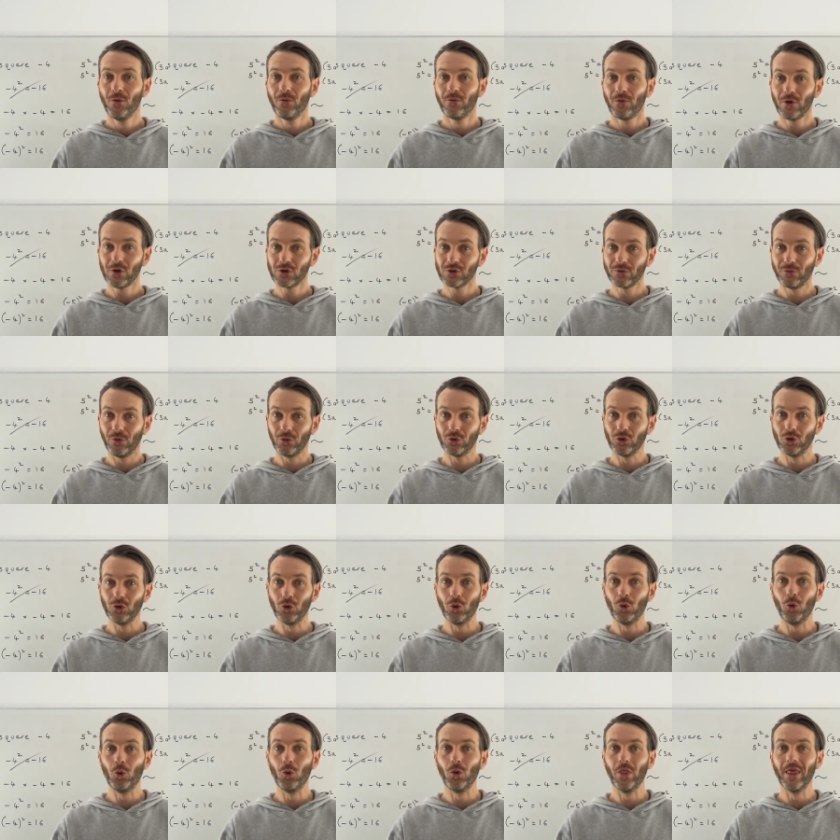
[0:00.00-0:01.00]
first of all, to
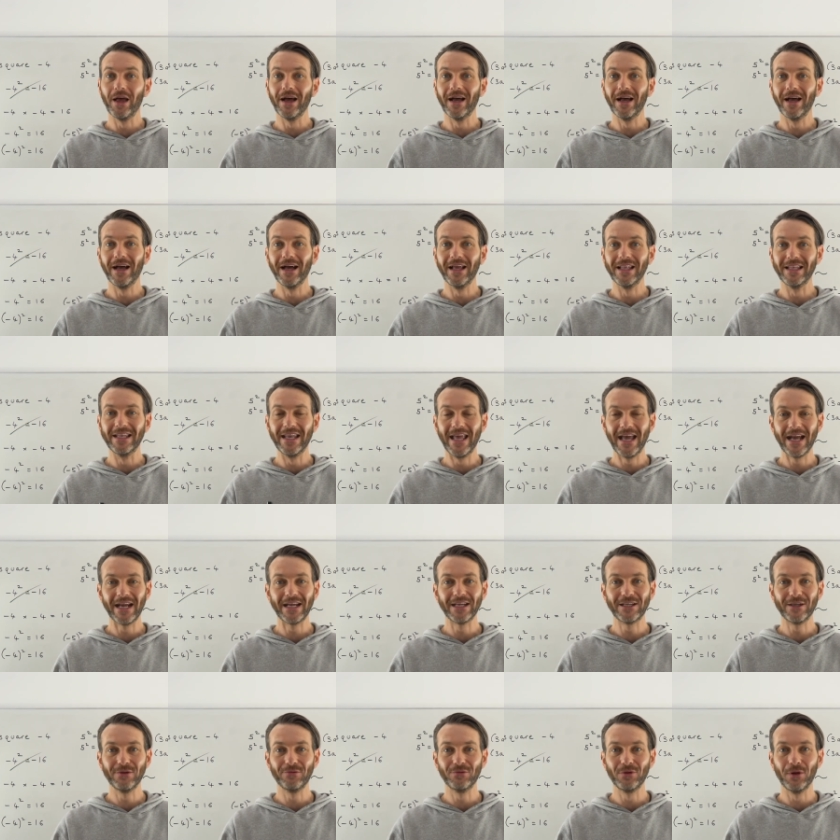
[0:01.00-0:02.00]
know that a
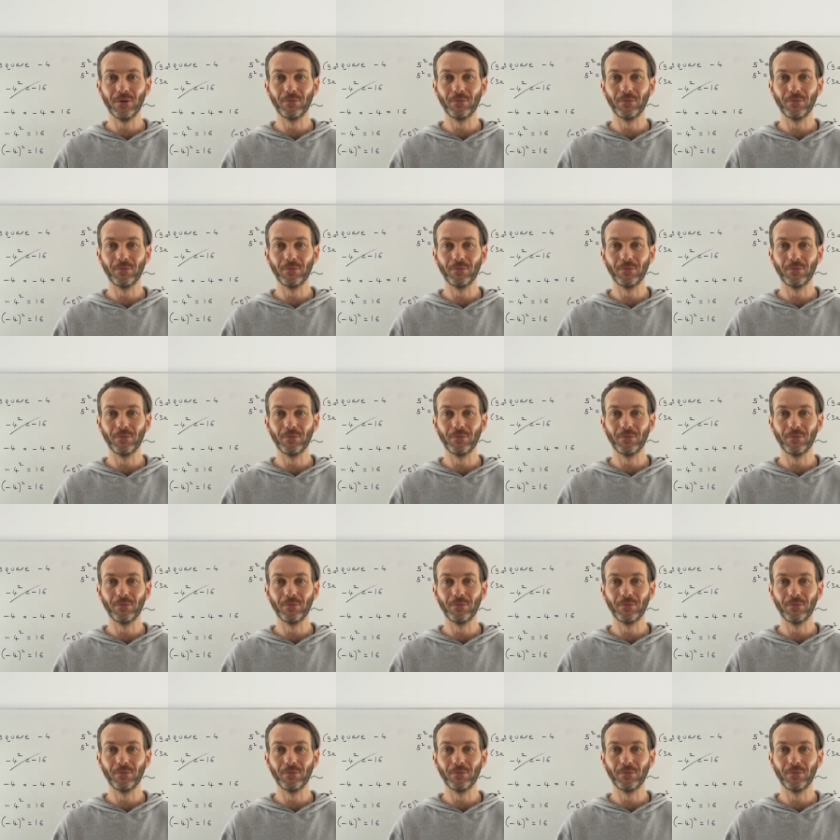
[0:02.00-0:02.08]
negative